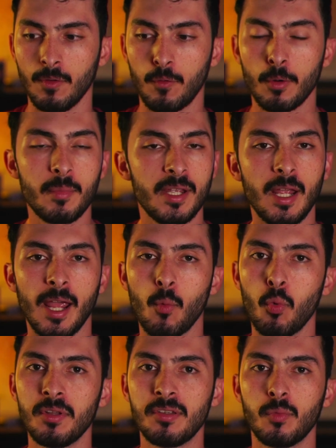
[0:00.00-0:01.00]
For me, it
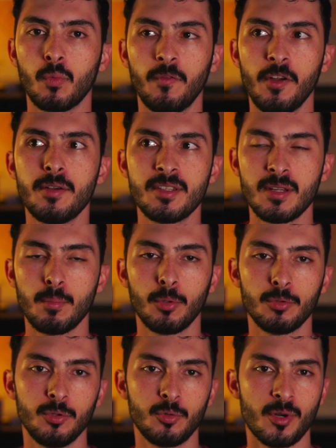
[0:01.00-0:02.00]
was very simple
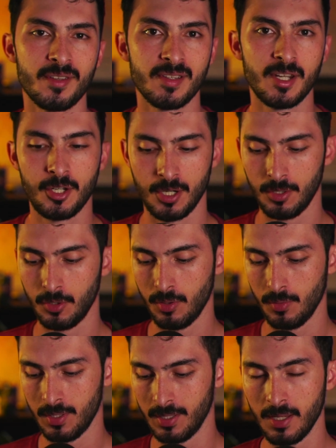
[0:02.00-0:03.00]
to transition
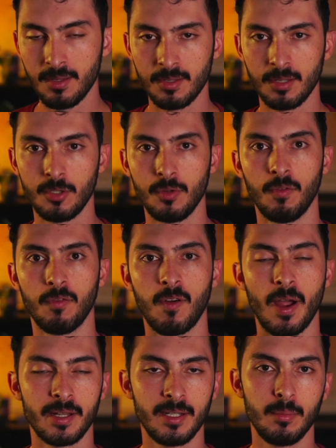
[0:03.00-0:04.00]
to this, to
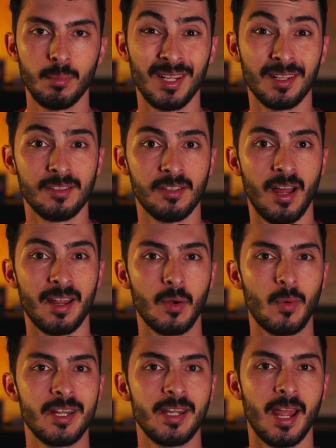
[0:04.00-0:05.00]
finding, because I
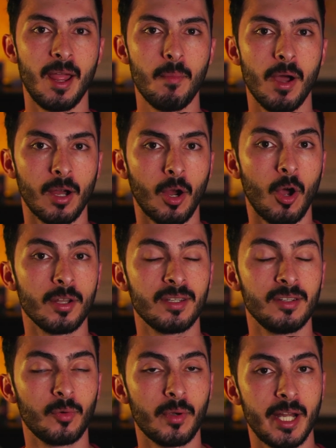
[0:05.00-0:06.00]
already am a
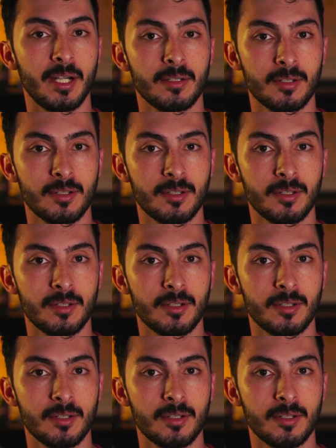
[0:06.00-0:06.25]
content creator.